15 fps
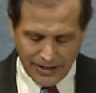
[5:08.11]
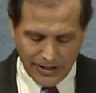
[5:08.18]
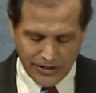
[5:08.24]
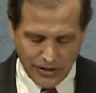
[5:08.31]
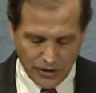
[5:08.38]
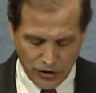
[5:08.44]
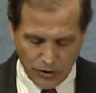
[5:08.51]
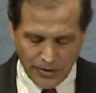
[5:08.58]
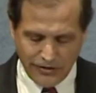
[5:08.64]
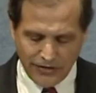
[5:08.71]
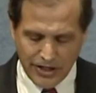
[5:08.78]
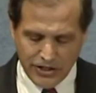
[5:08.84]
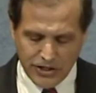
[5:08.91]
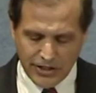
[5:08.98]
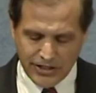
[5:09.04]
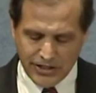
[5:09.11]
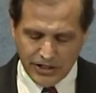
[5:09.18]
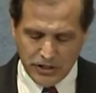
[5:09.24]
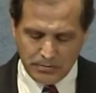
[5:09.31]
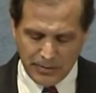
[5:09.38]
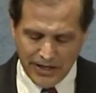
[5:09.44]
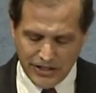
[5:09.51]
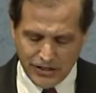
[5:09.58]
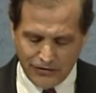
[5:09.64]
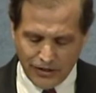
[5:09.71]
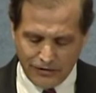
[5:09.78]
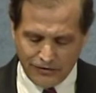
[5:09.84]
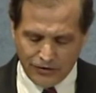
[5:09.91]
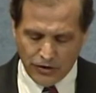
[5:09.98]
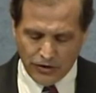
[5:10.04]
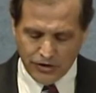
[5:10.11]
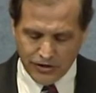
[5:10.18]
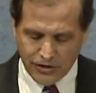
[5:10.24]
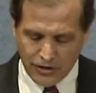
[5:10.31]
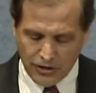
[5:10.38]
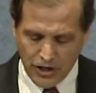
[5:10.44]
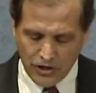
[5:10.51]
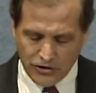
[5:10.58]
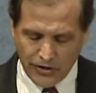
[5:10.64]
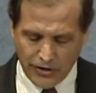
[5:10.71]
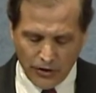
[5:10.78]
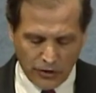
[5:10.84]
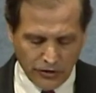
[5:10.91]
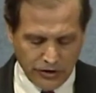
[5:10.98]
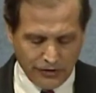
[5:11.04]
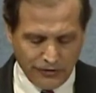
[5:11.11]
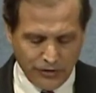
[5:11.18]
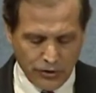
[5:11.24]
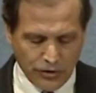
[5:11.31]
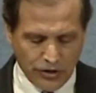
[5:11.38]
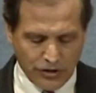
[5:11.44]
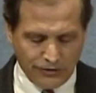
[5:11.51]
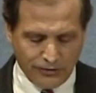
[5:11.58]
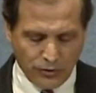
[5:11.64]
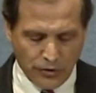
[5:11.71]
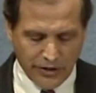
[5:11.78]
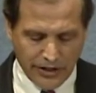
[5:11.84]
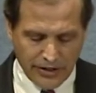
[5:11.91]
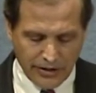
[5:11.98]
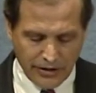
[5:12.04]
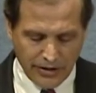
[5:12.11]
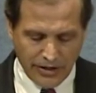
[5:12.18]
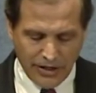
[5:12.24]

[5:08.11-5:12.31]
a new invention is expensive at first so that only a few can afford it.